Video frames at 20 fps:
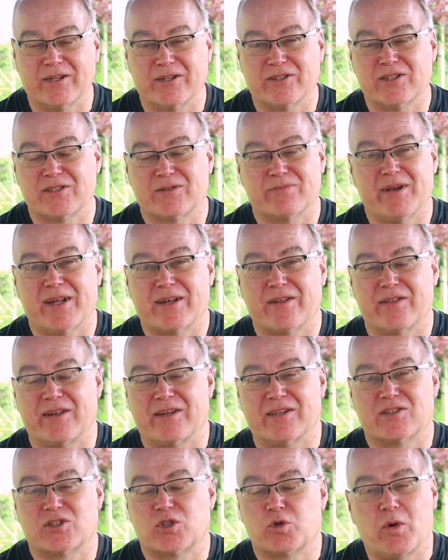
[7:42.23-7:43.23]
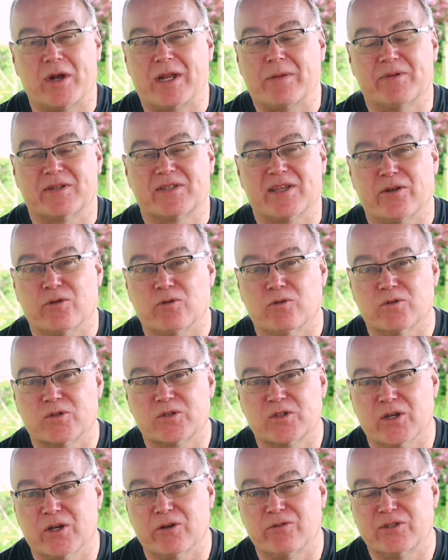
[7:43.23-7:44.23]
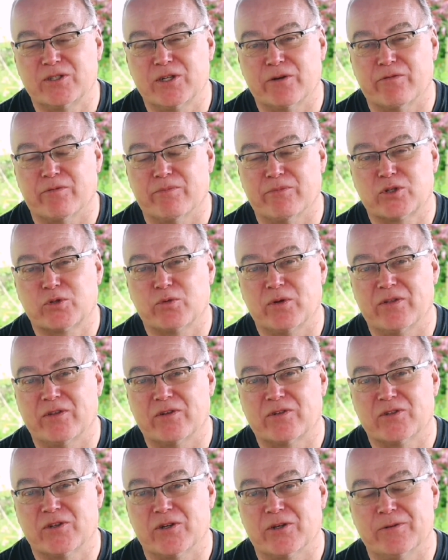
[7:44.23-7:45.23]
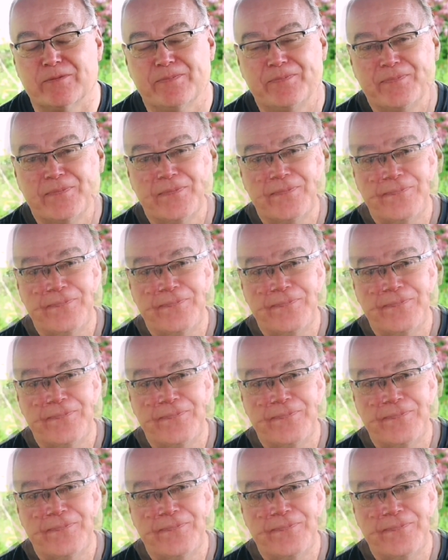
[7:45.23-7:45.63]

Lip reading: it doesn't matter that it's 20% or so different between the two.